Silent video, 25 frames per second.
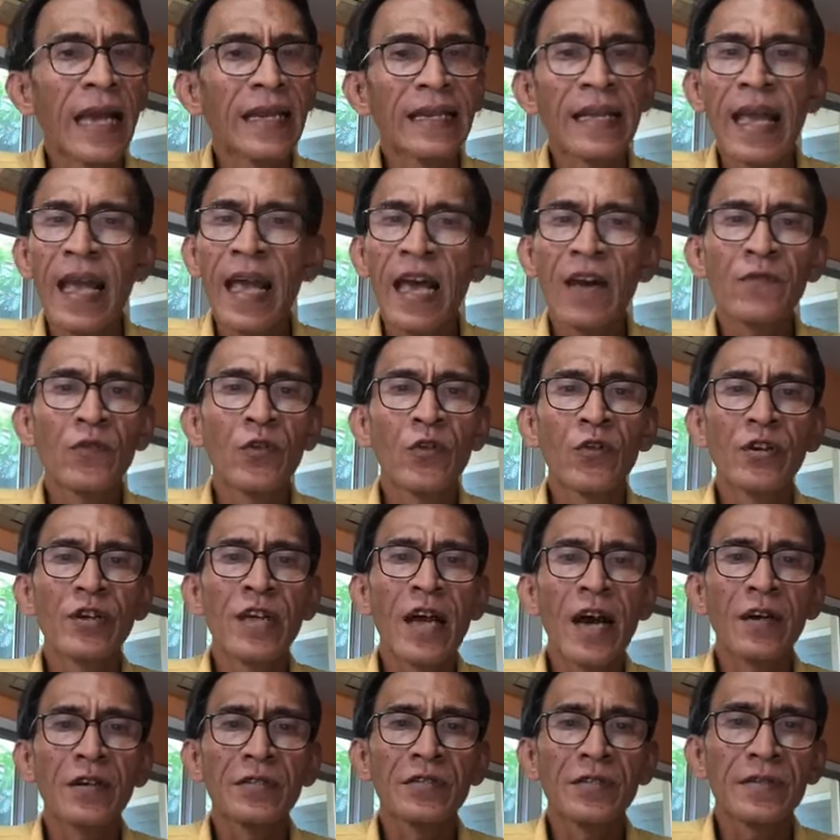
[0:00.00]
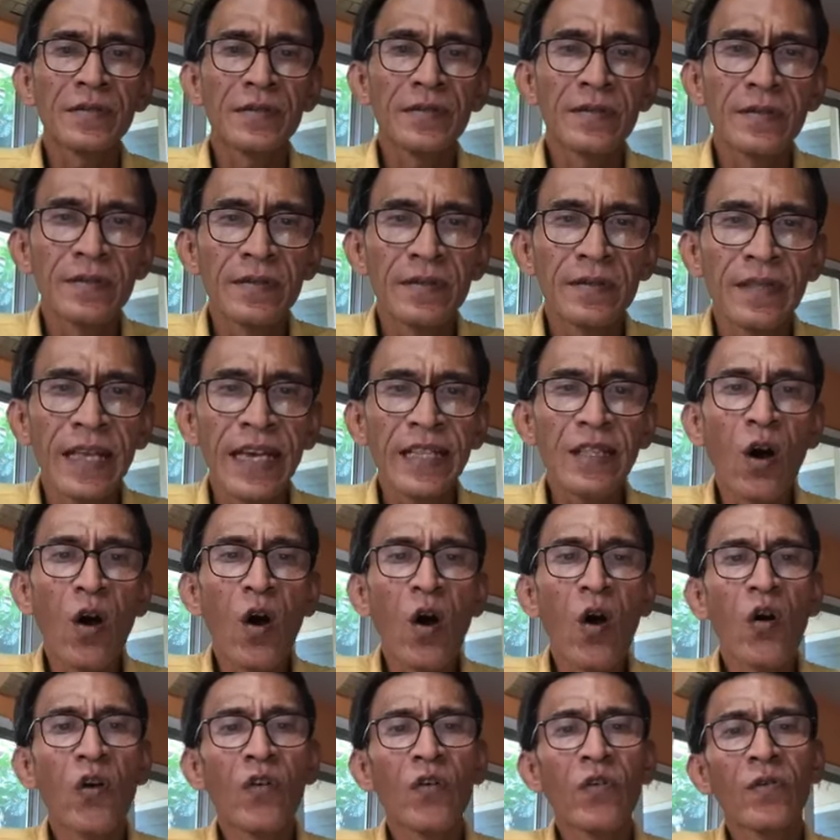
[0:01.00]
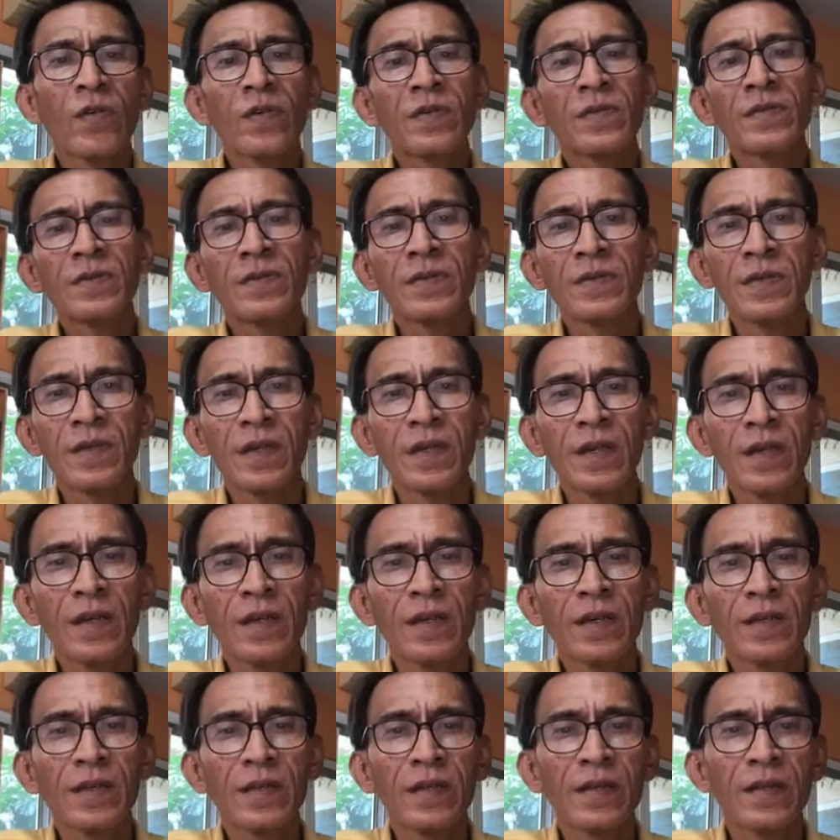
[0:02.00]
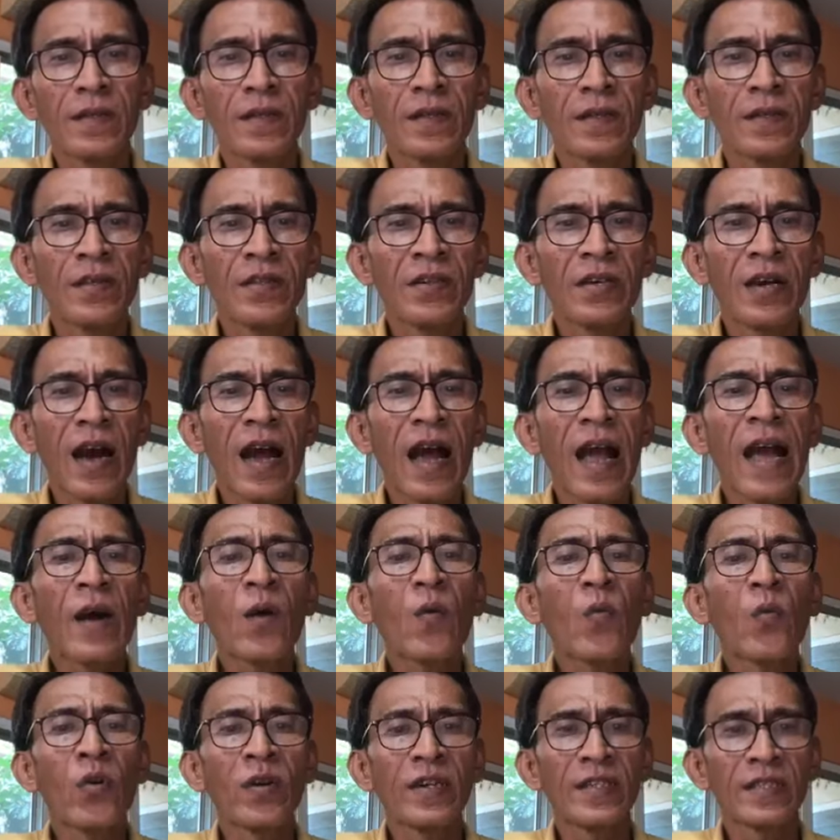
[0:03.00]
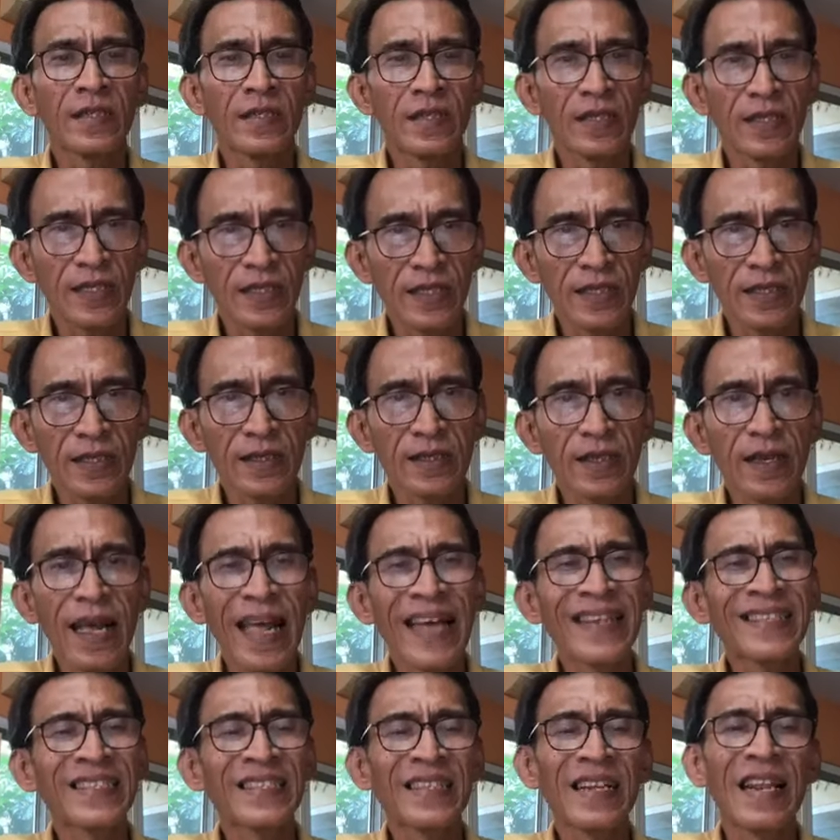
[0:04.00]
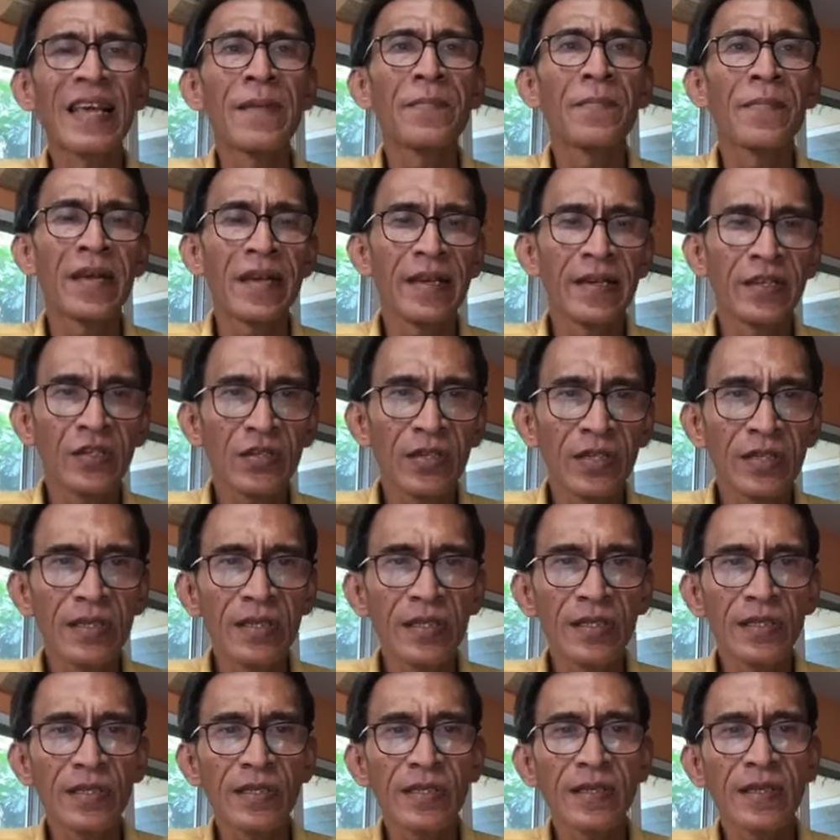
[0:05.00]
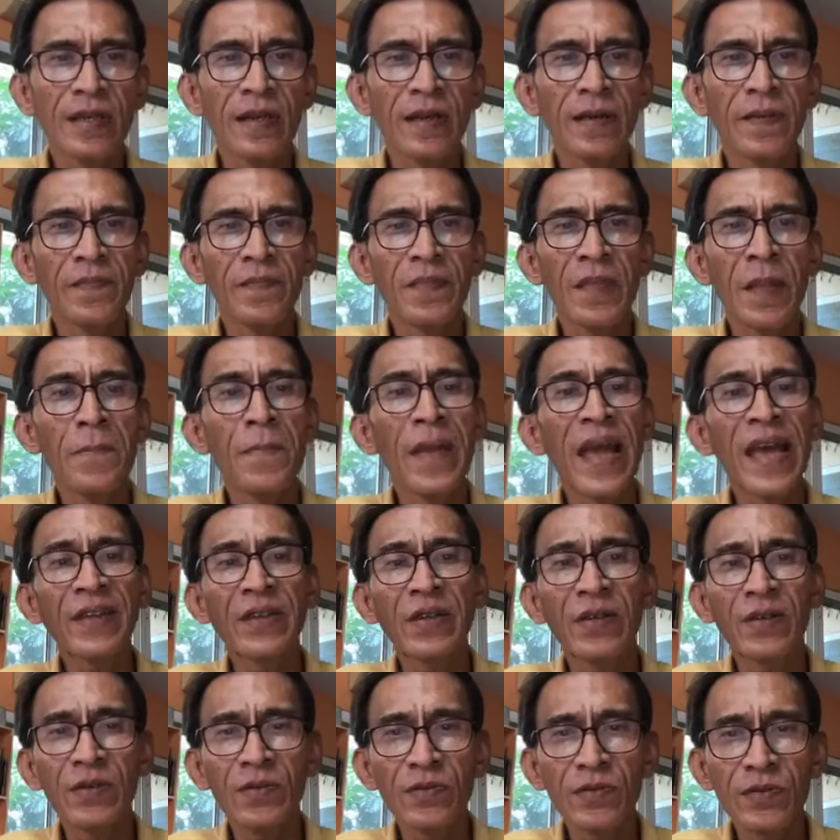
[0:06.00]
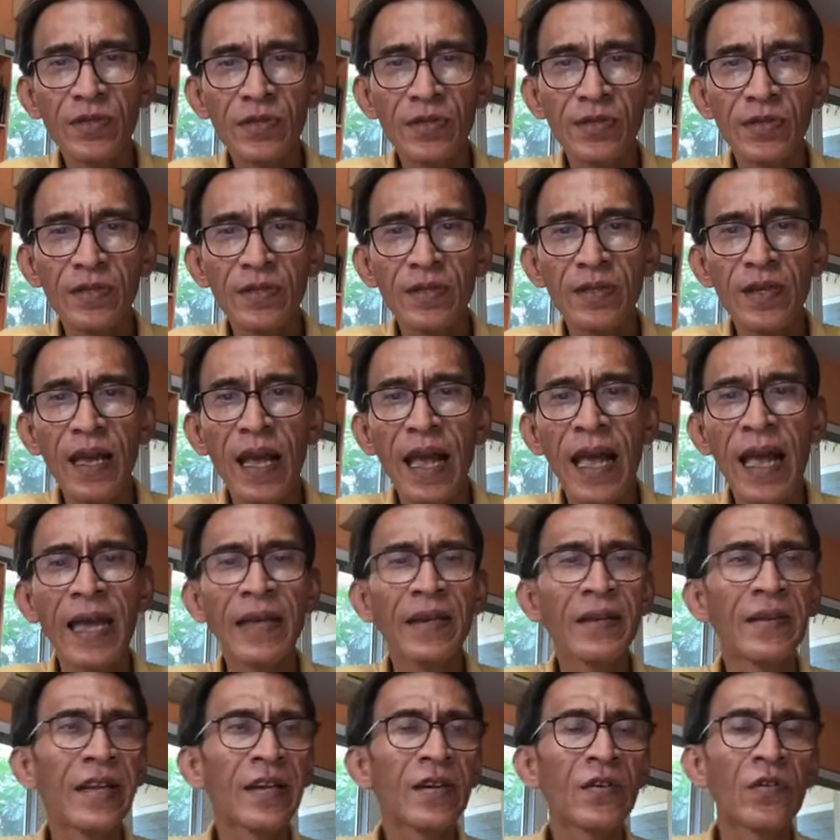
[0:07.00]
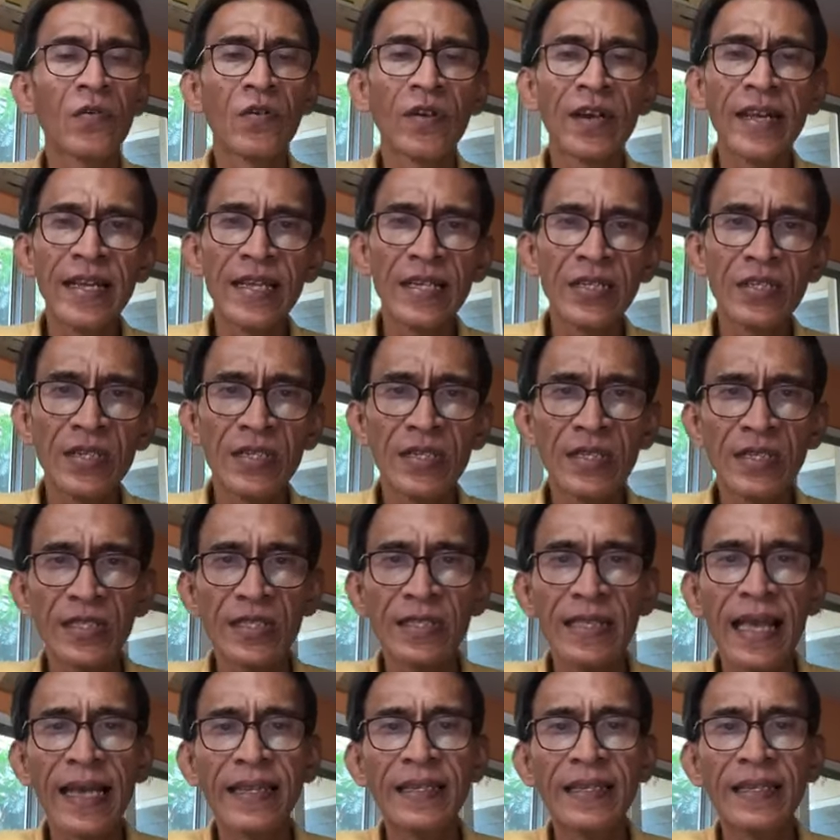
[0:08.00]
And I have no doubt that all the awards, exclamations, medals, and decorations